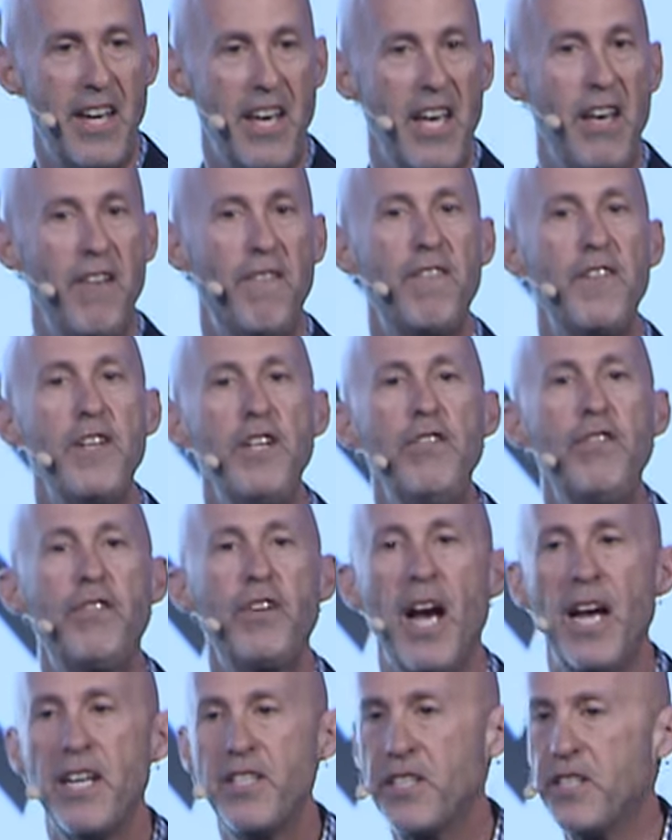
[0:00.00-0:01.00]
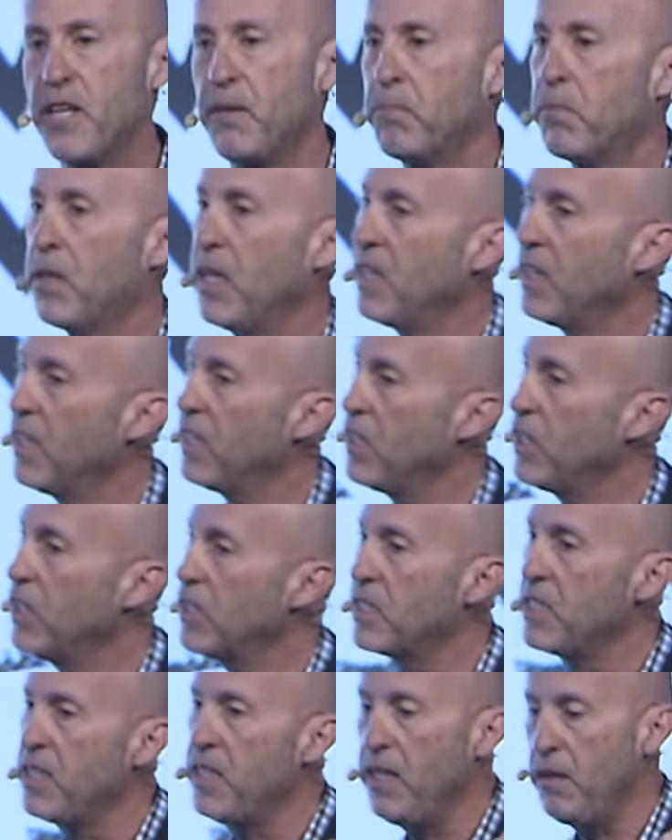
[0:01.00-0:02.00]
If you've got something that your
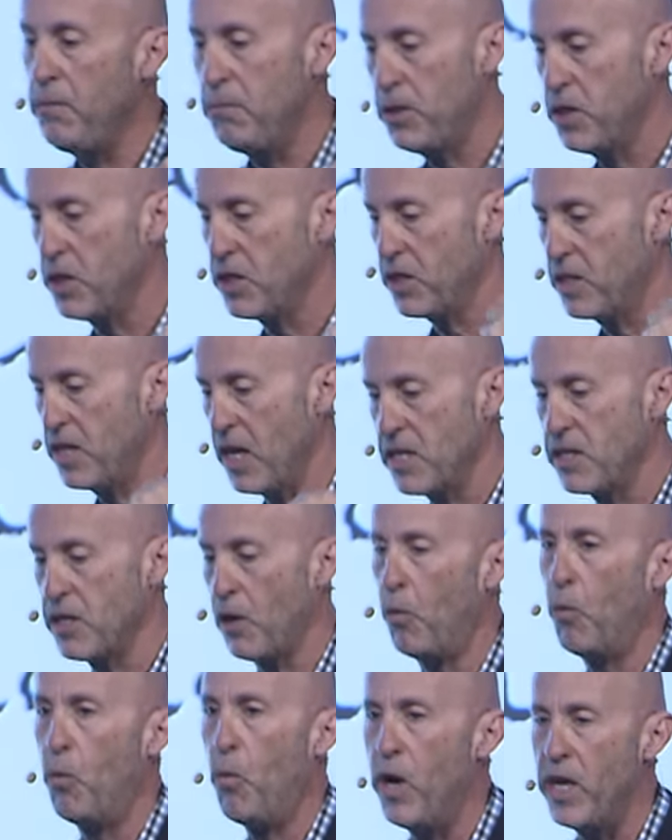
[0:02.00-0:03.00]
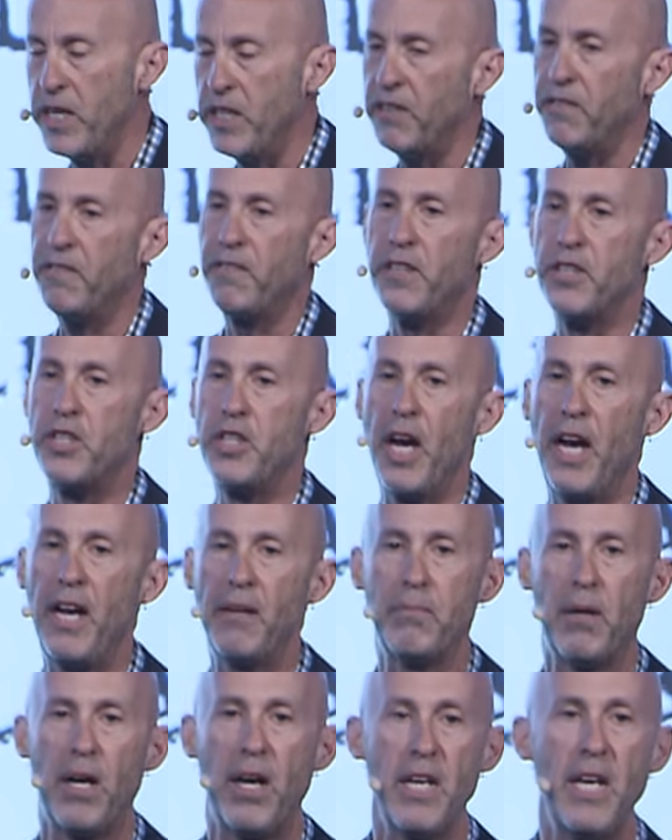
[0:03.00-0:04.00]
team just does a wonderful
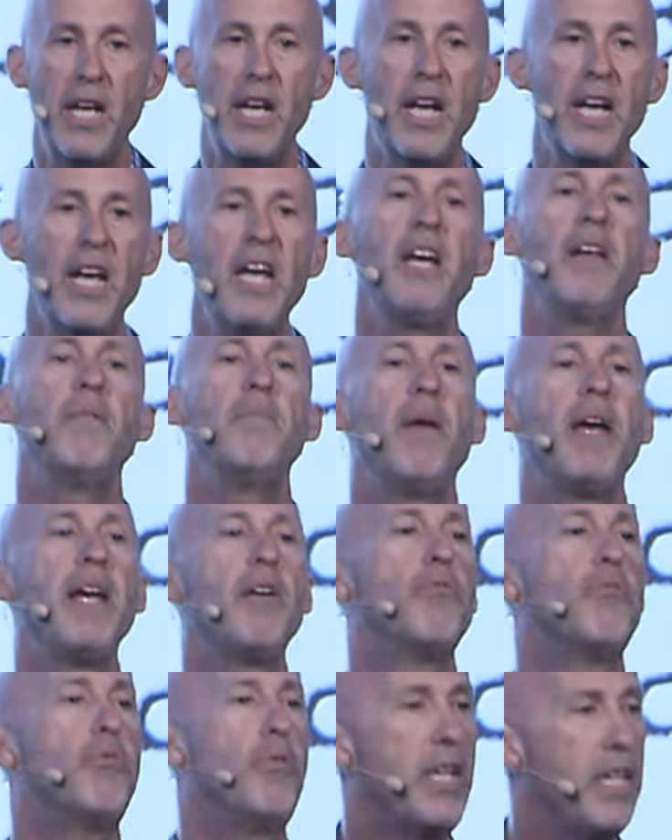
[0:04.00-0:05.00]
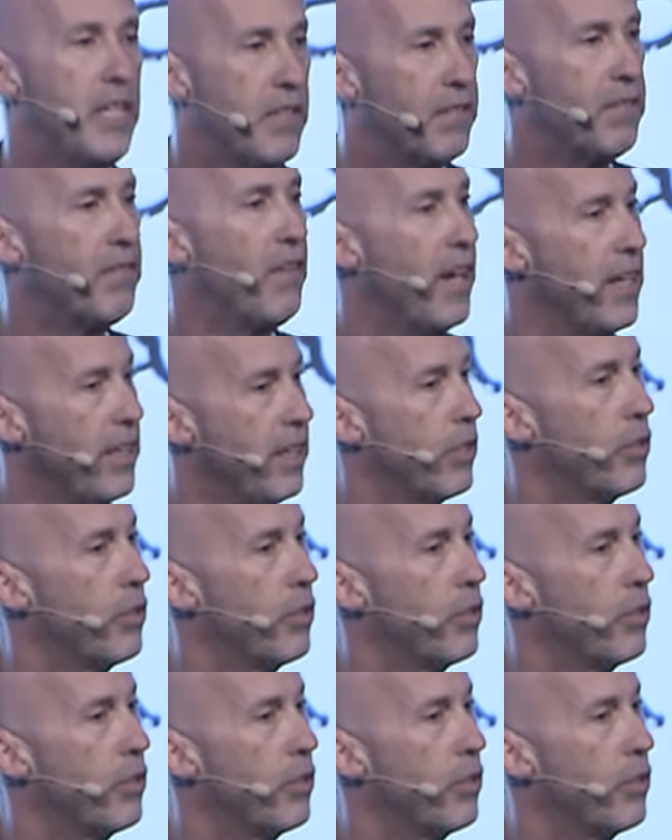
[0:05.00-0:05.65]
job on, it may redefine the